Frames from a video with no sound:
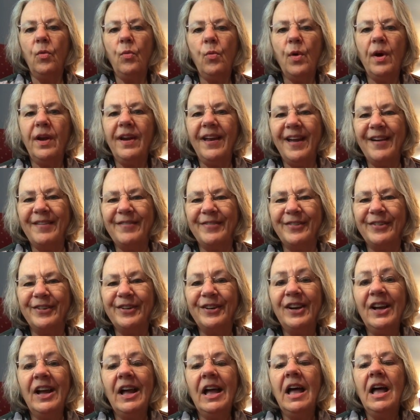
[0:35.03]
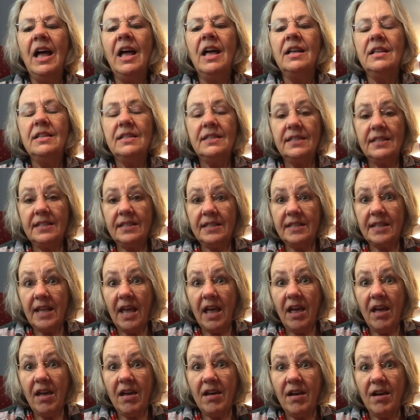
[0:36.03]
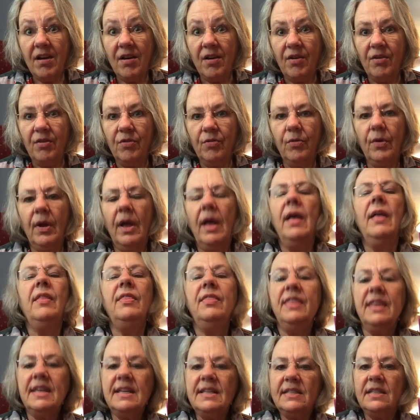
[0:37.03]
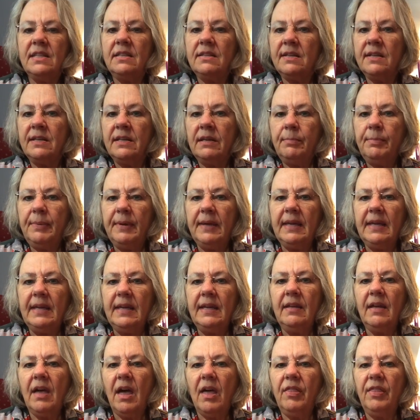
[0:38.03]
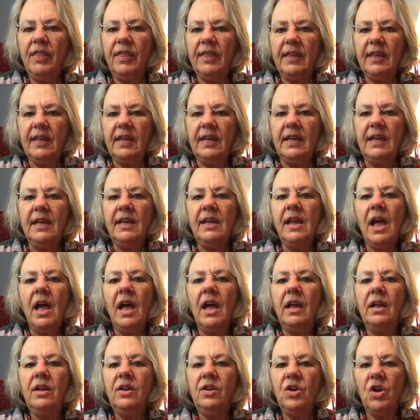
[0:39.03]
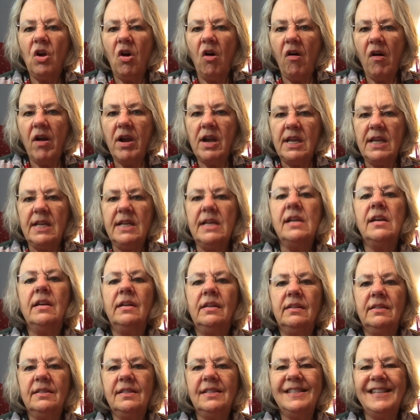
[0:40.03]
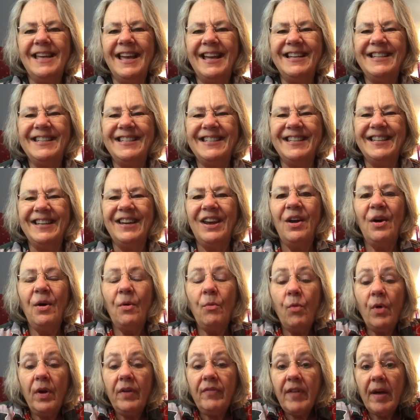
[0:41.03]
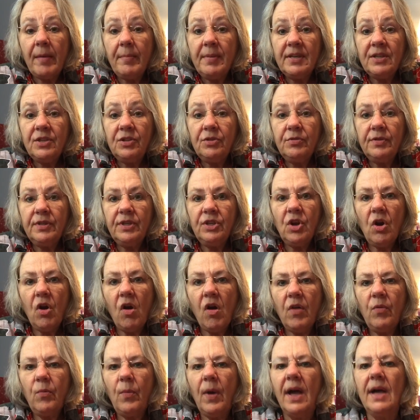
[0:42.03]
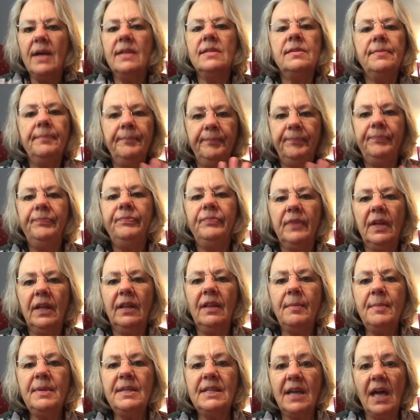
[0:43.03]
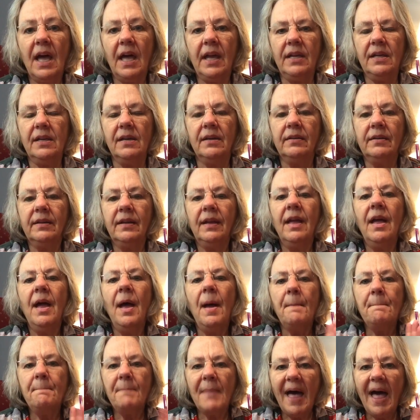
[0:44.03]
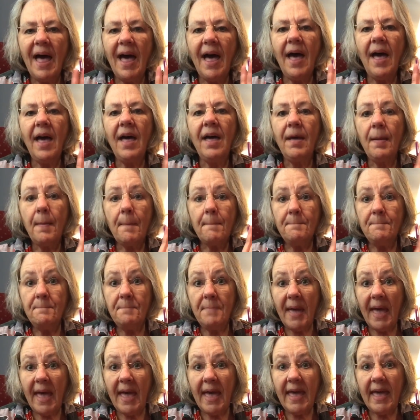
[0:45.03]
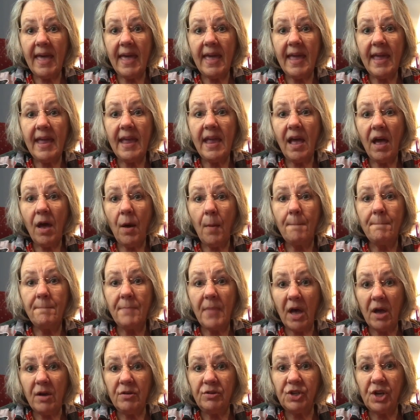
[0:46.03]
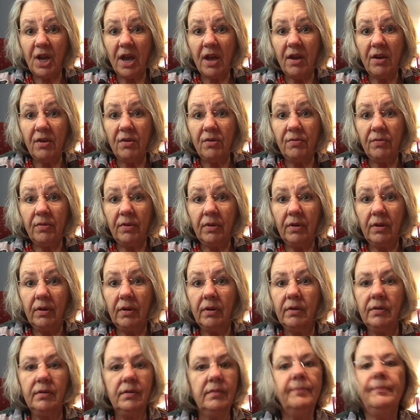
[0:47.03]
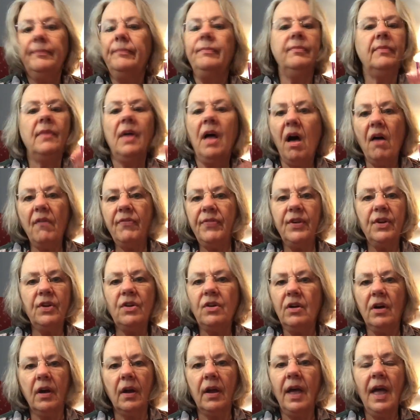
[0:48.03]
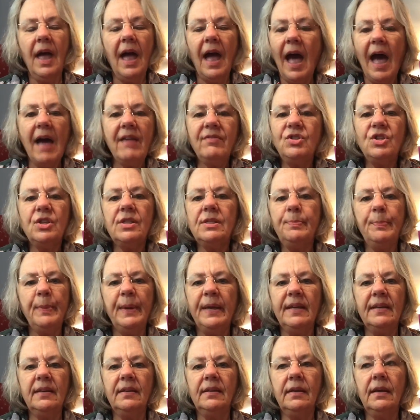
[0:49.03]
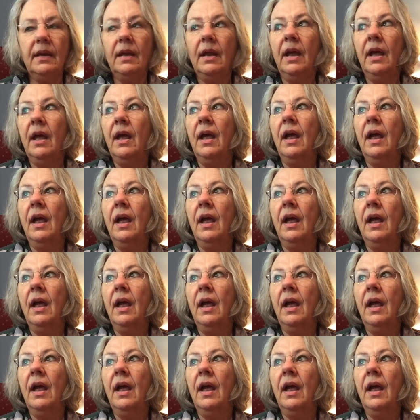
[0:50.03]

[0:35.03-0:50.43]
whatever. So this is going to be the yarny section. What have I been doing yarn-wise? Let me tell you, my May Mojo, off the hook. I've been